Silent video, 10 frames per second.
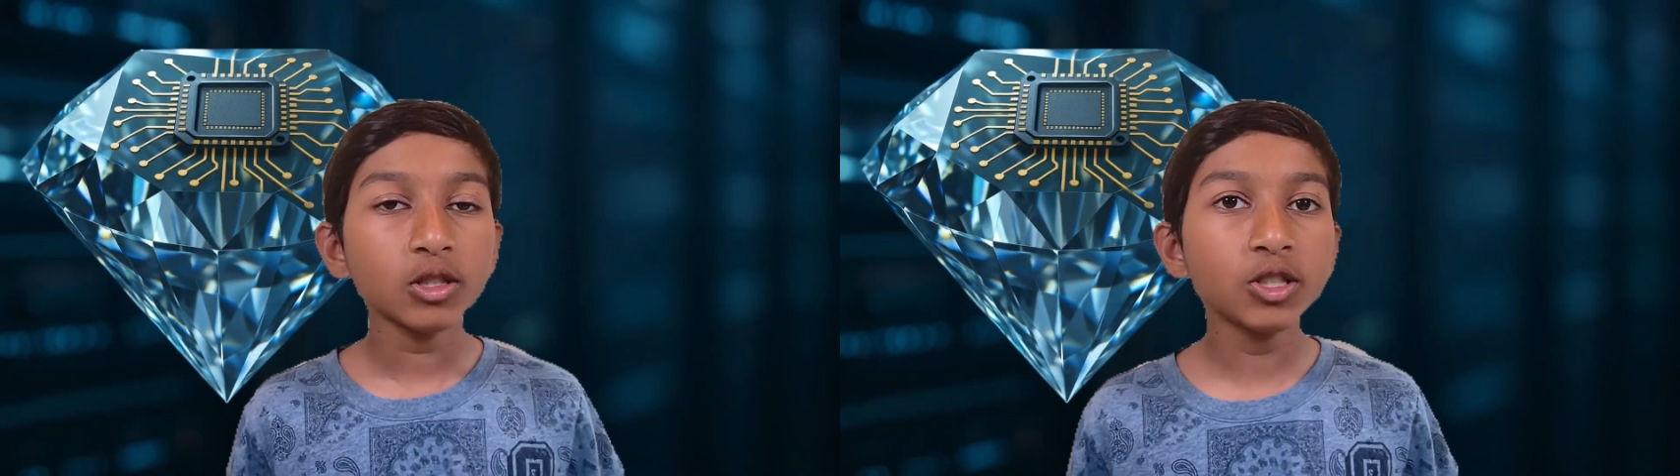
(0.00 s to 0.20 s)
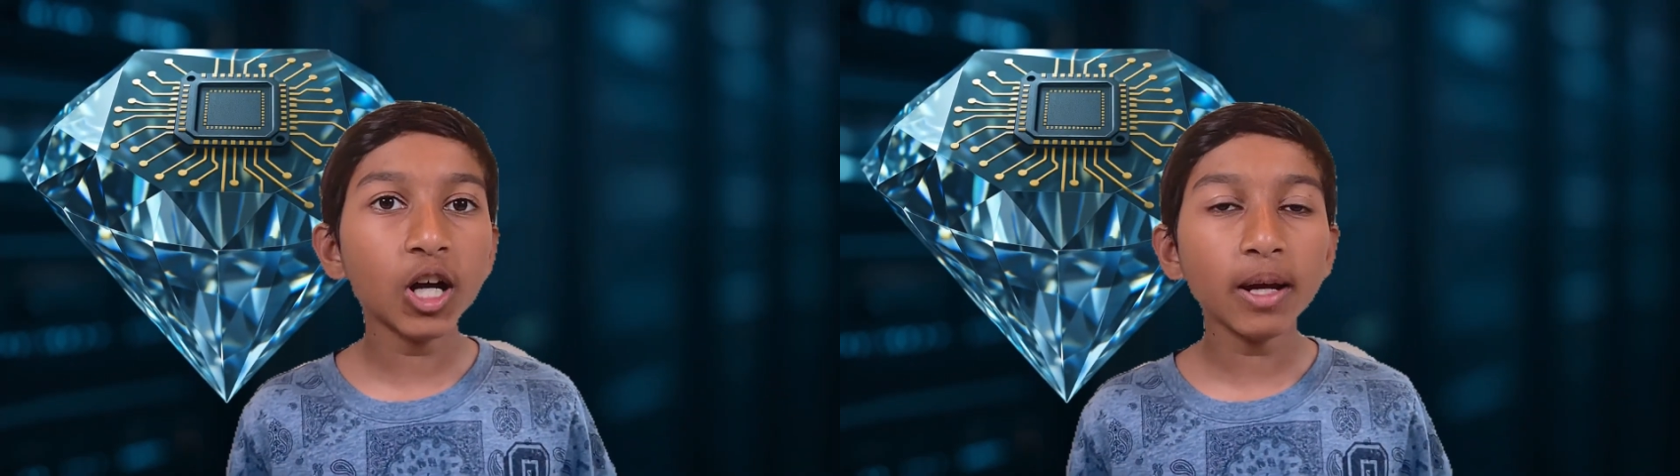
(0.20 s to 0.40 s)

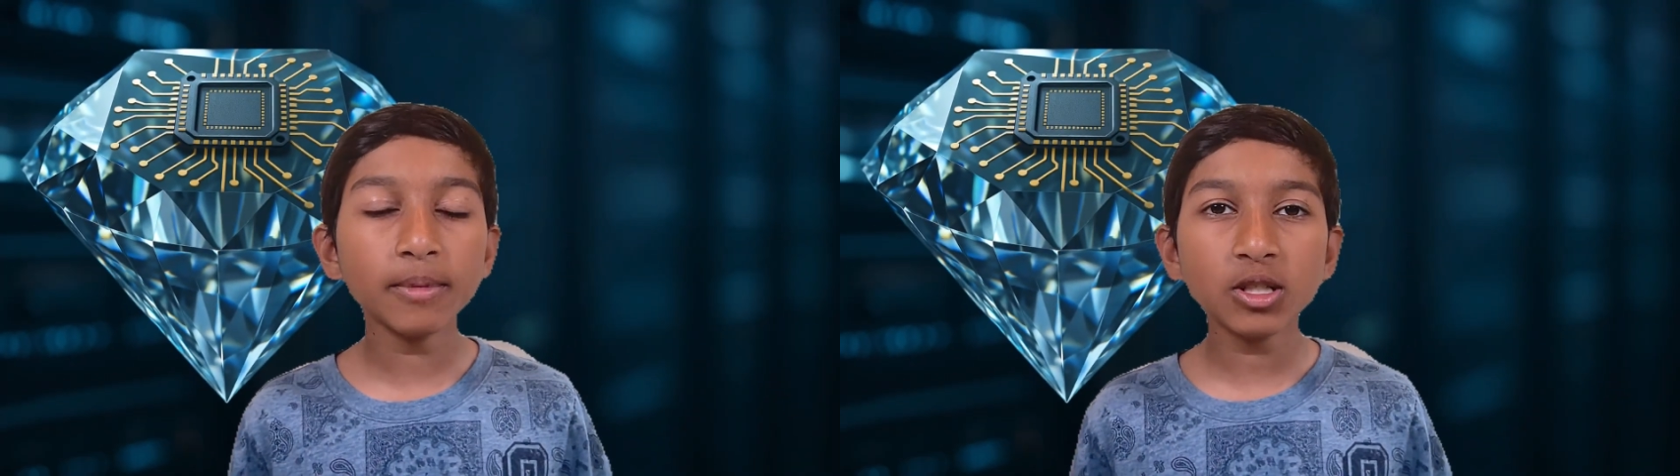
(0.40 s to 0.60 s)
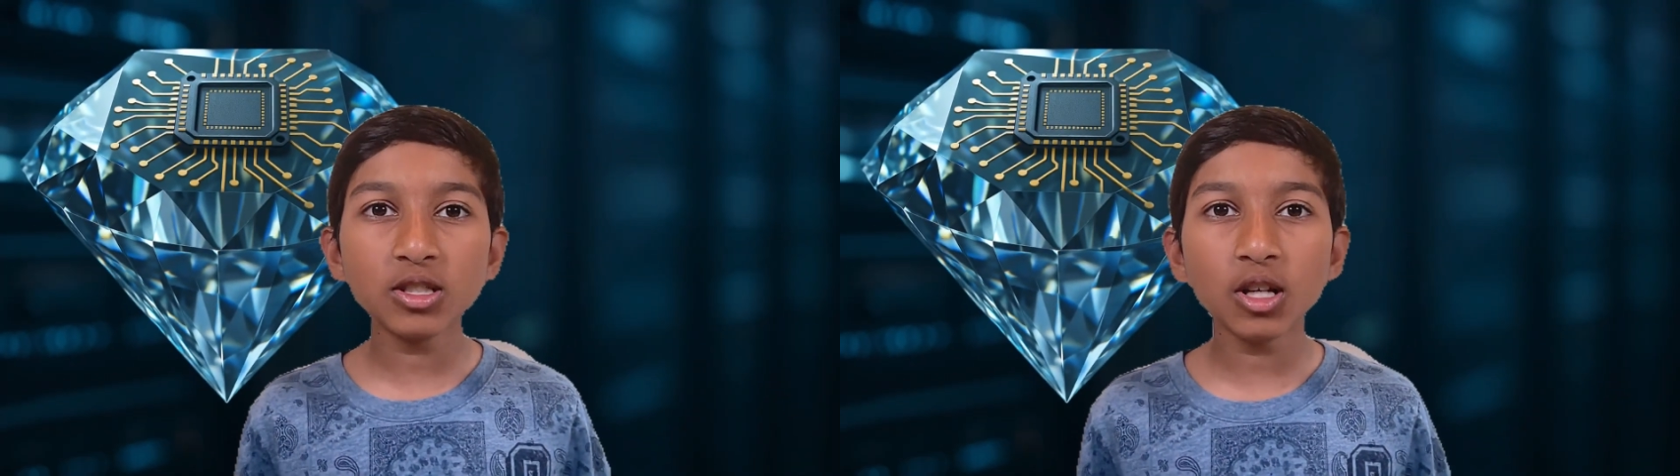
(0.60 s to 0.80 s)

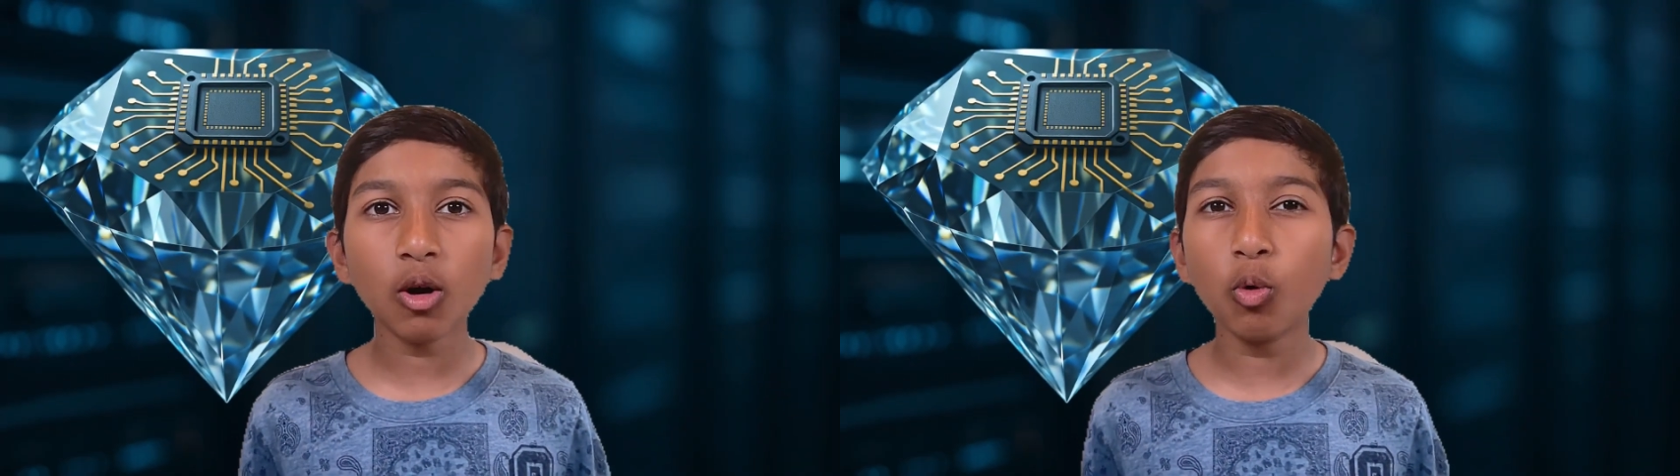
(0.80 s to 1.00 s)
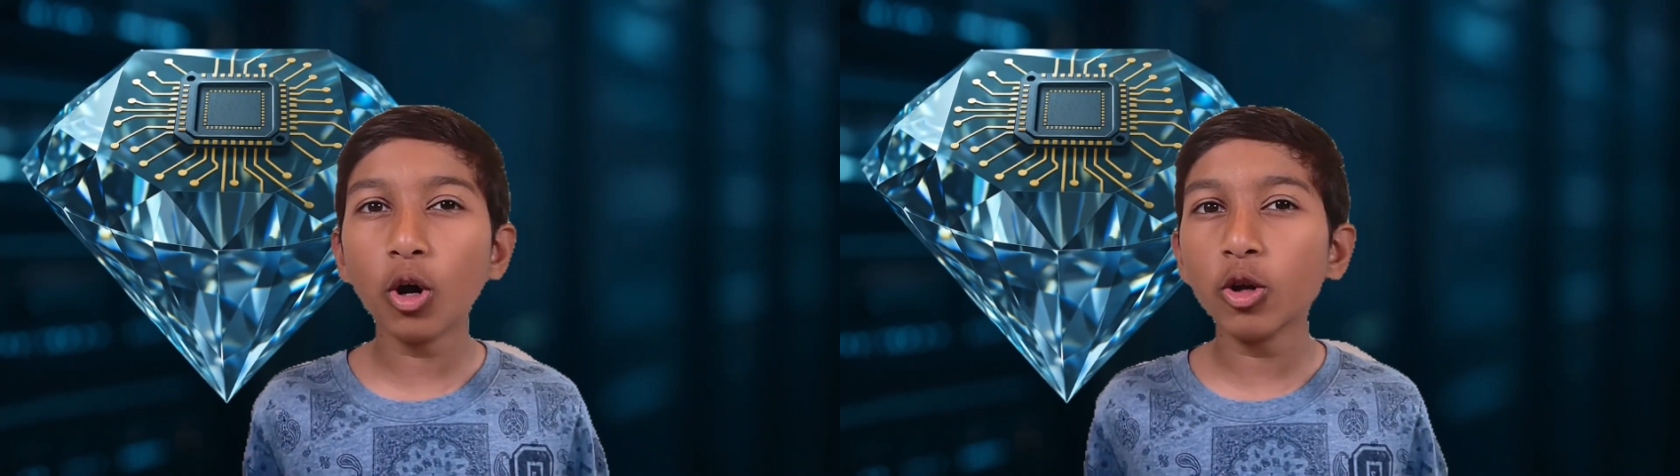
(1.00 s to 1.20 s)
Diamonds are
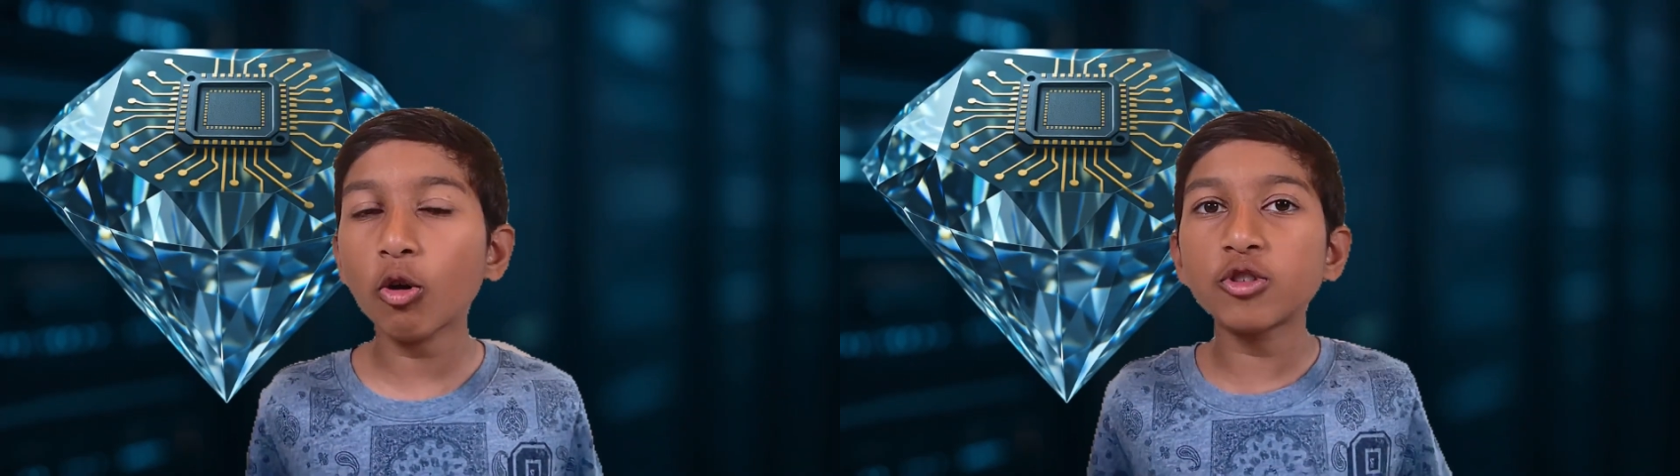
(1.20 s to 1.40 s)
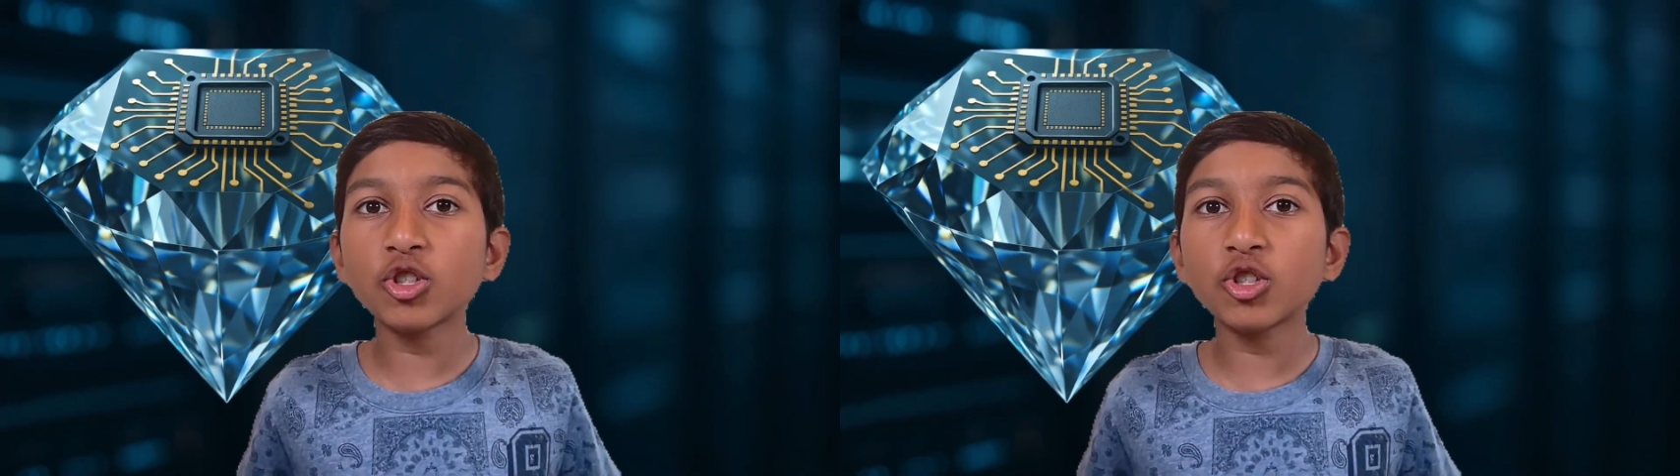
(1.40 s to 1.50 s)
one of the